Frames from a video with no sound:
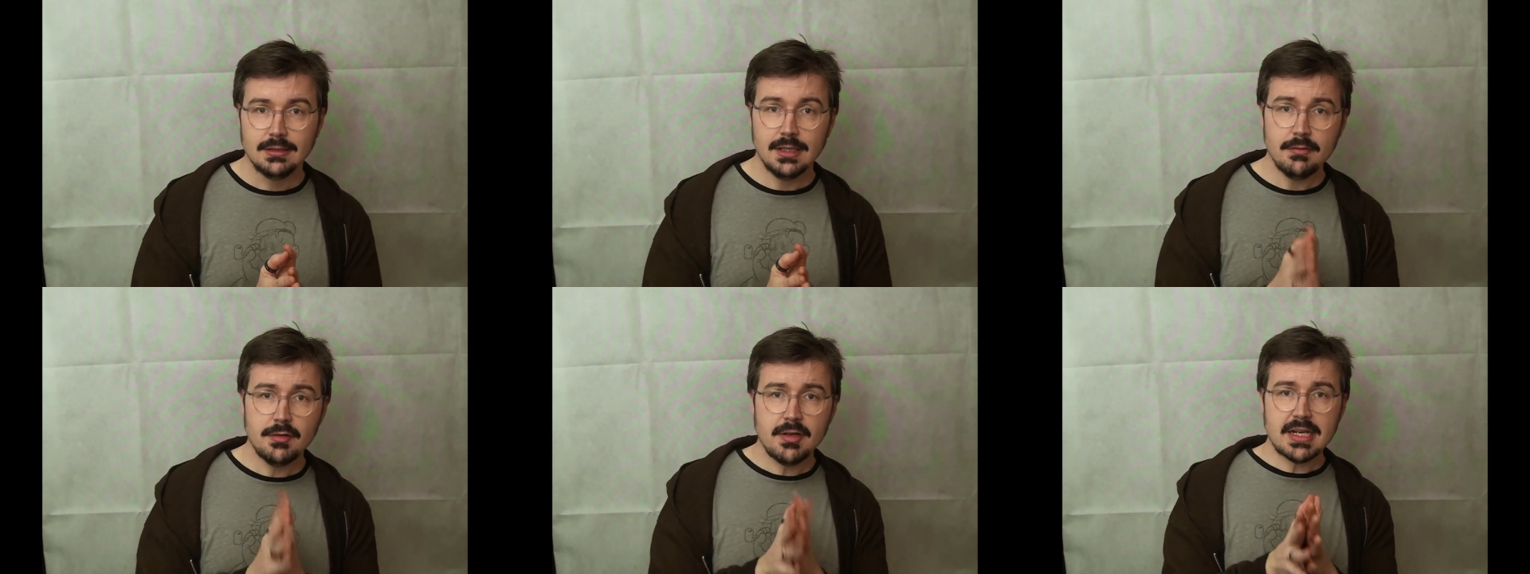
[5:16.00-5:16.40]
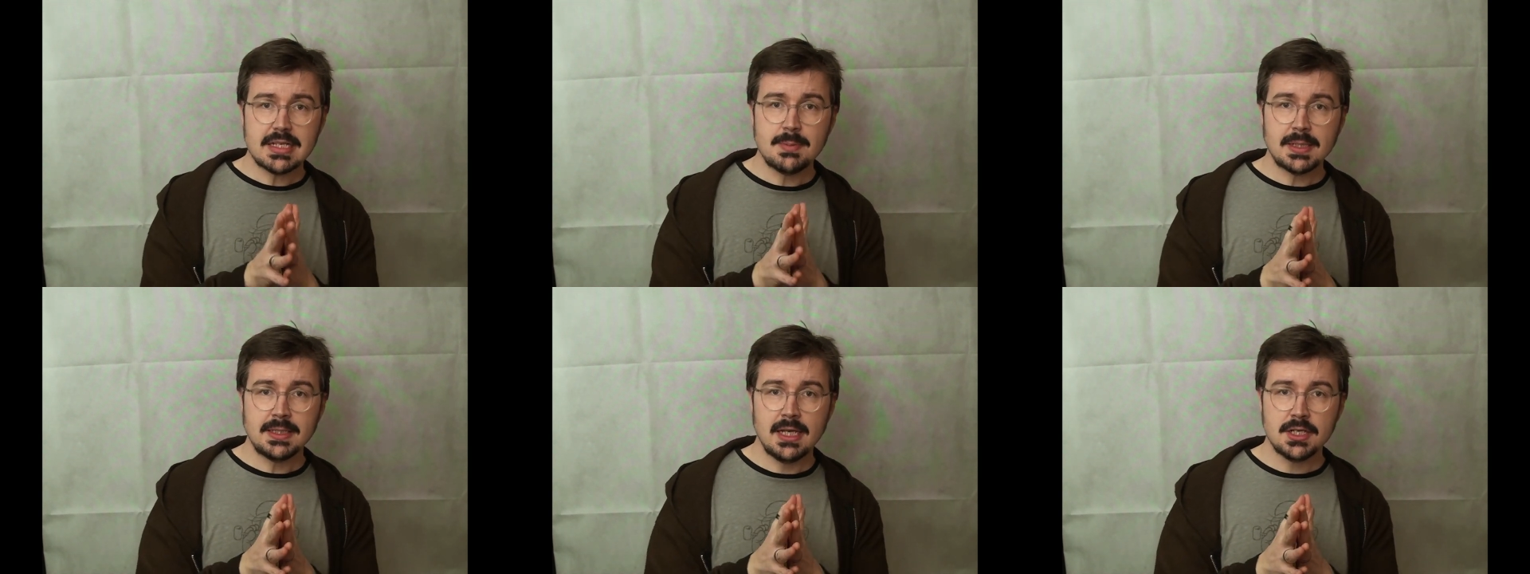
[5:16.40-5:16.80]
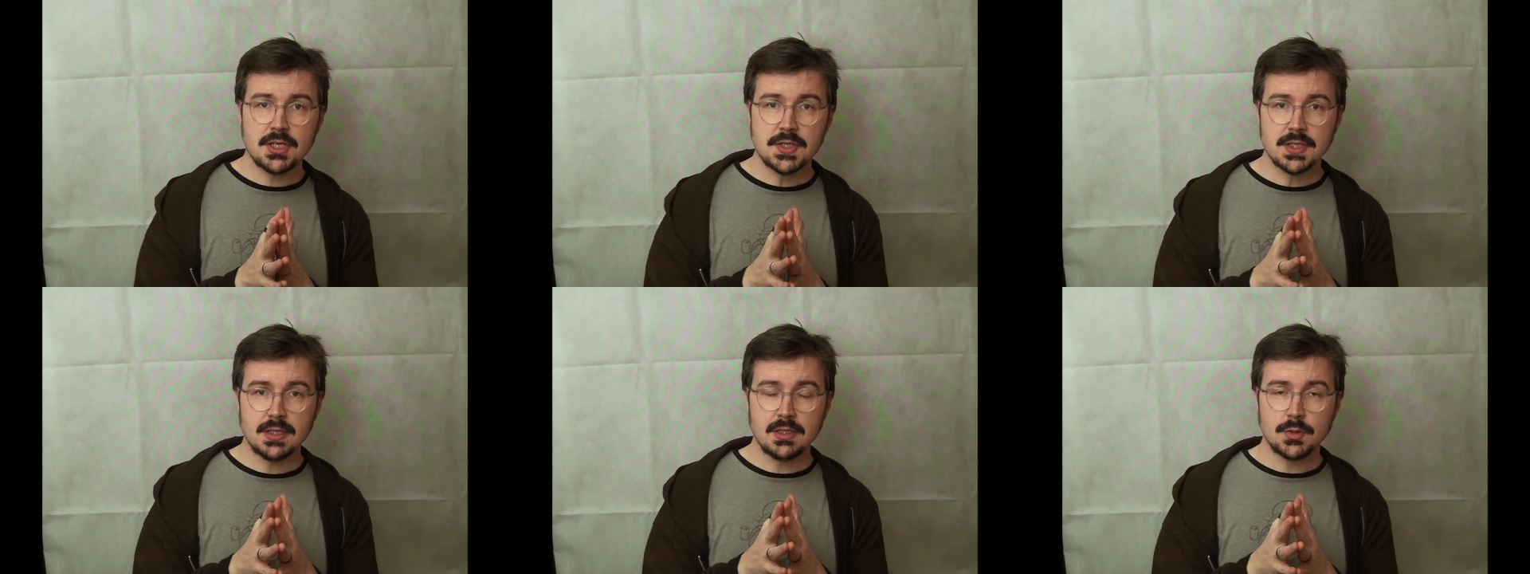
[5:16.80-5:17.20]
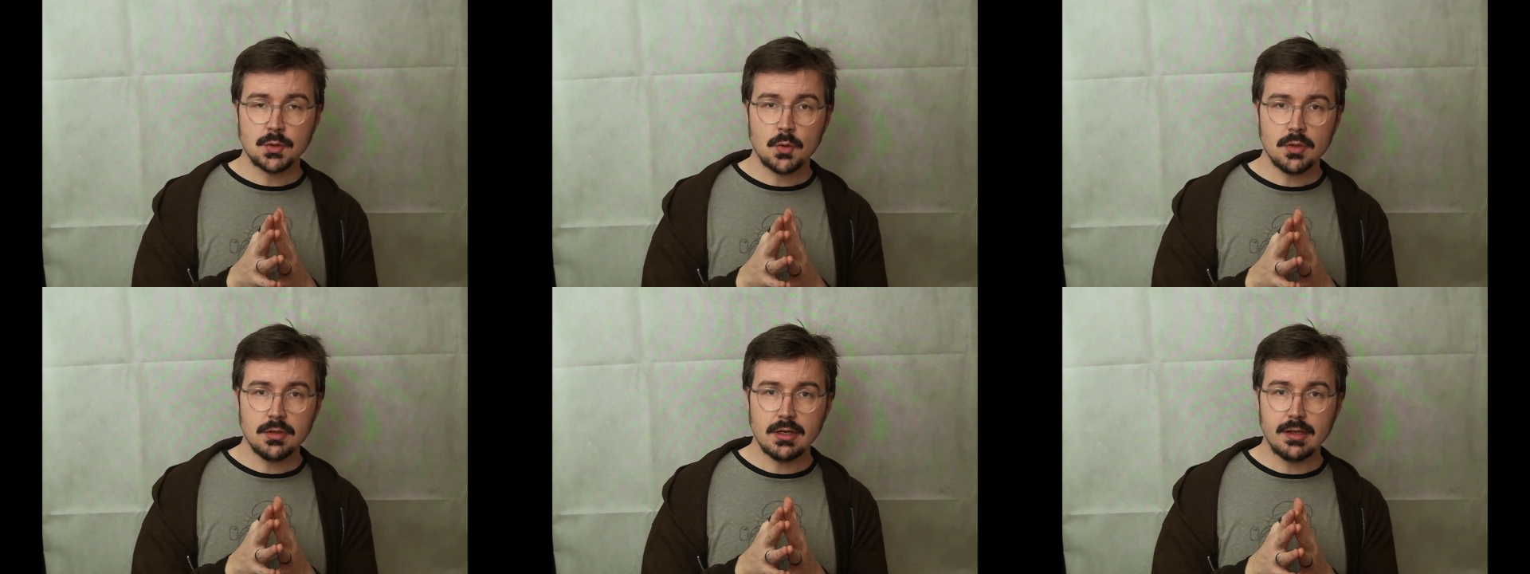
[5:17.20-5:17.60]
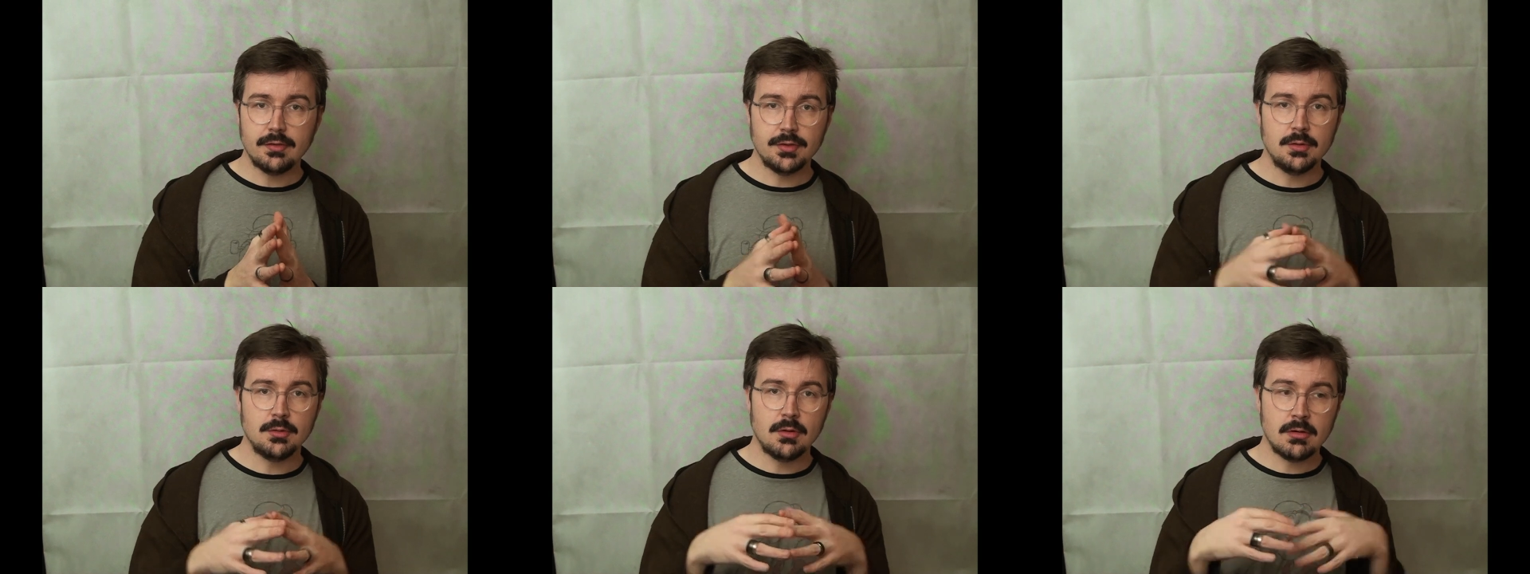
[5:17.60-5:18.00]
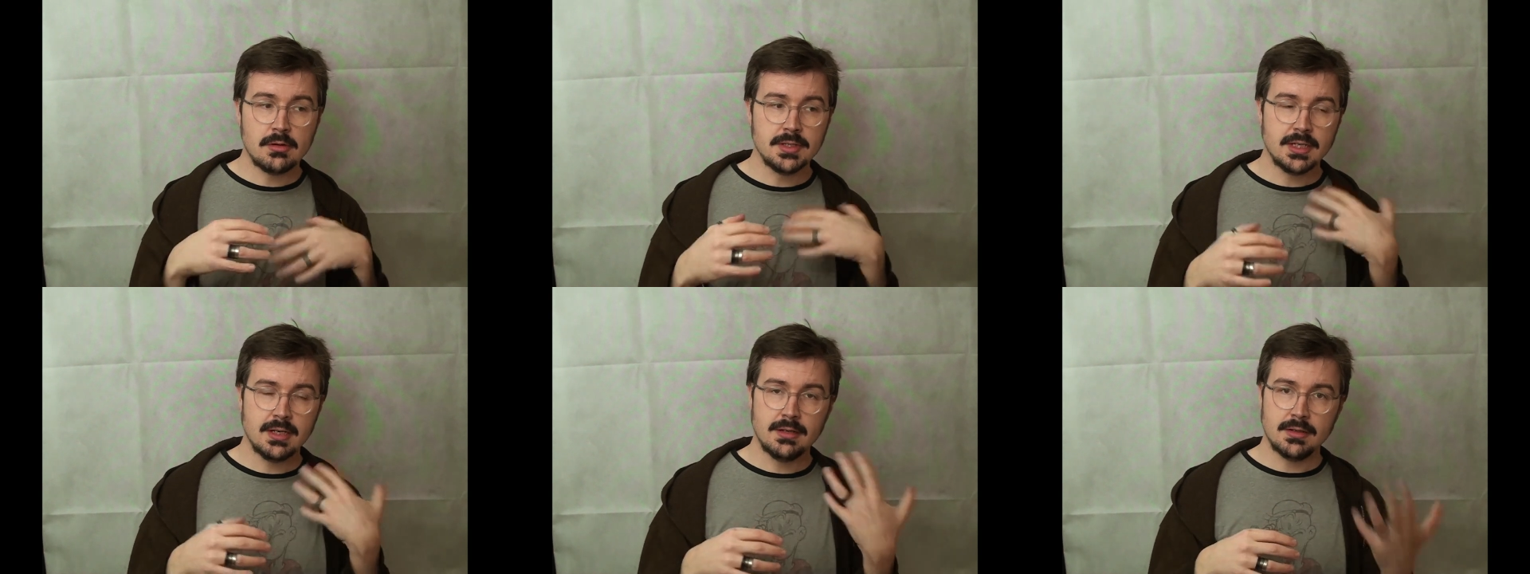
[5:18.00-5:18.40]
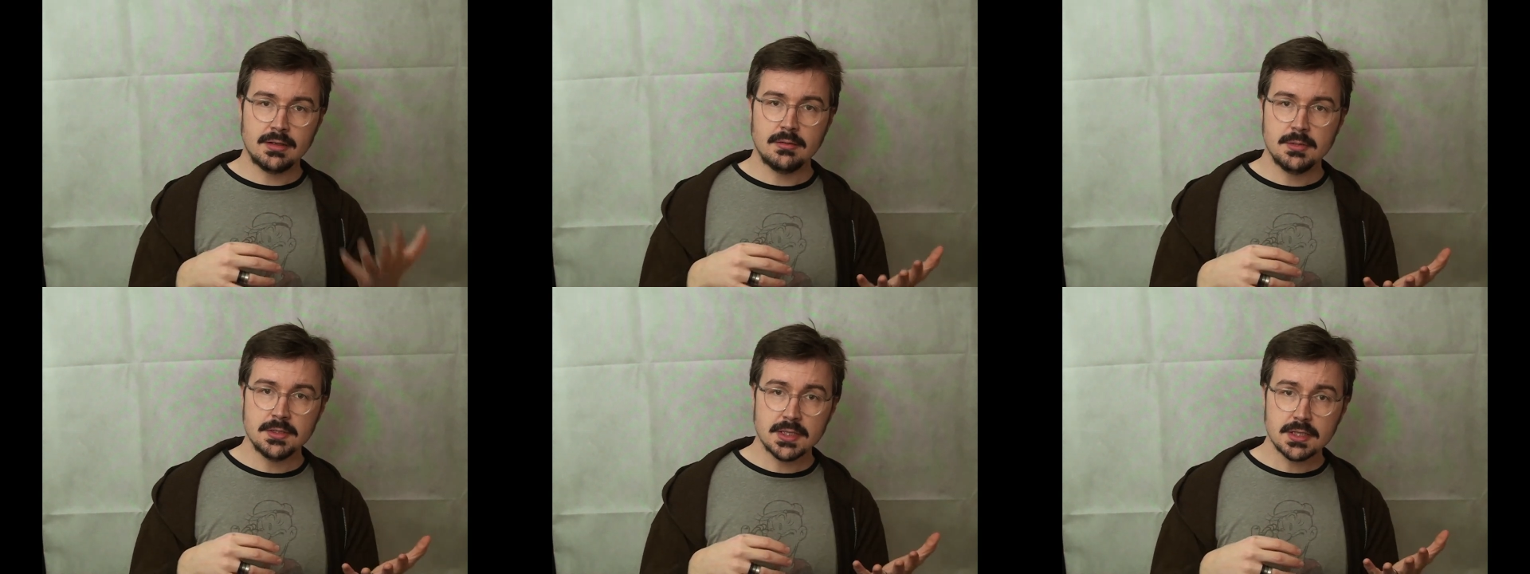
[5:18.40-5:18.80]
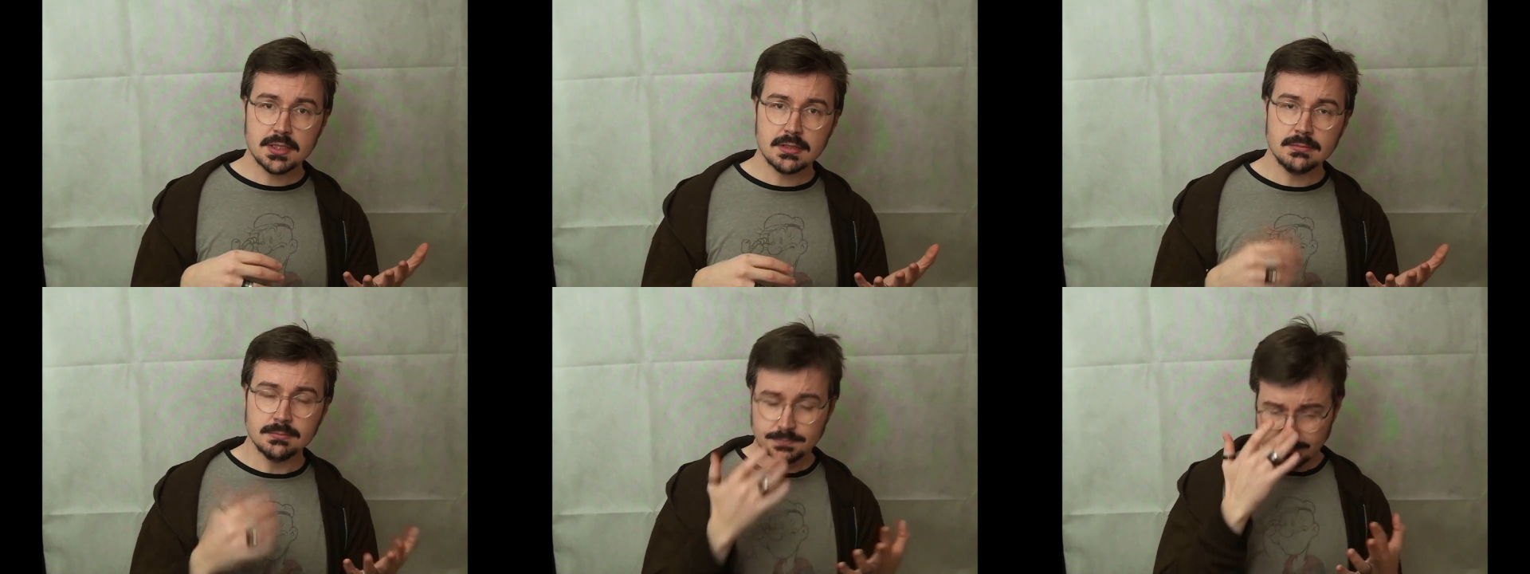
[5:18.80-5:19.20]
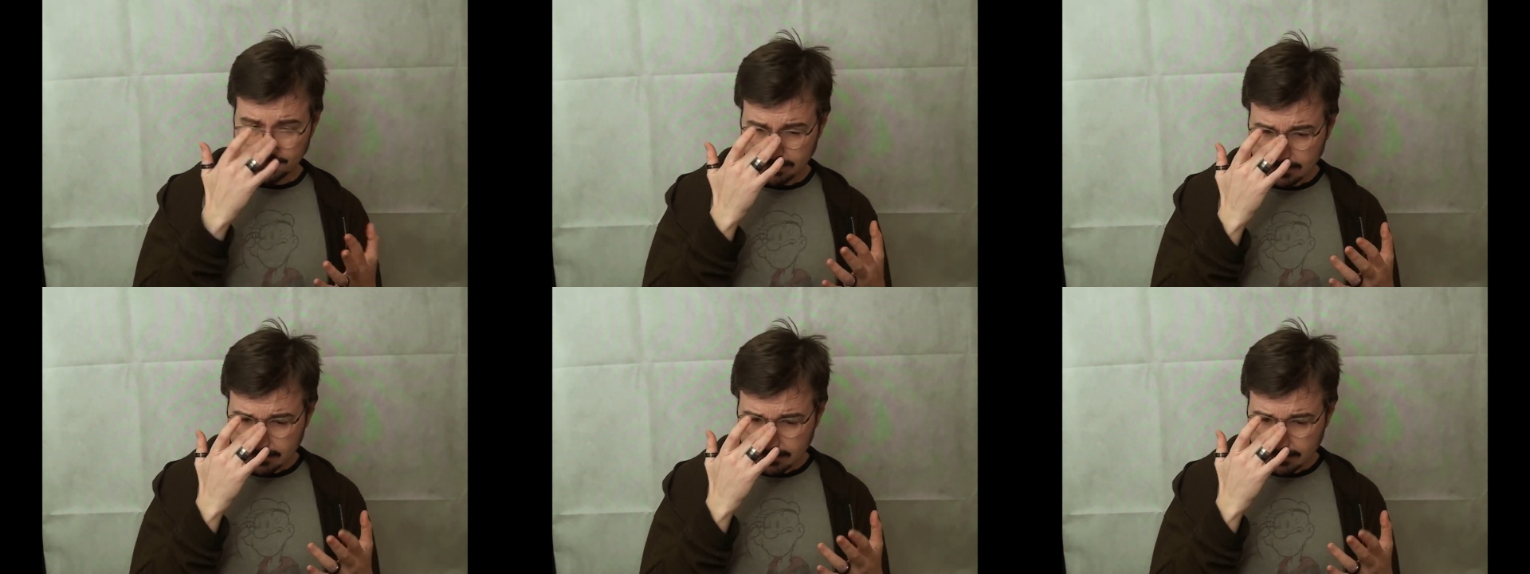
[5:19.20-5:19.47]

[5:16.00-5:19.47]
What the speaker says: leave your expectations at the door if you're already another musician.